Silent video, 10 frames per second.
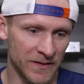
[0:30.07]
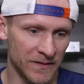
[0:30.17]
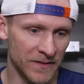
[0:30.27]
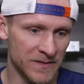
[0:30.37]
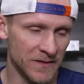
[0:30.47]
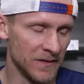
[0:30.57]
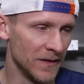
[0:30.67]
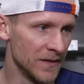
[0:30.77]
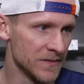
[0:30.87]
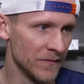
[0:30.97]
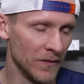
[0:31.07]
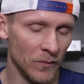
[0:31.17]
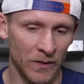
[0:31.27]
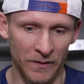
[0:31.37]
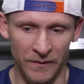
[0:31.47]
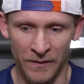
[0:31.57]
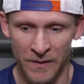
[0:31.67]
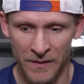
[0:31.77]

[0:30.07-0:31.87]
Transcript: They, they see the ice very well,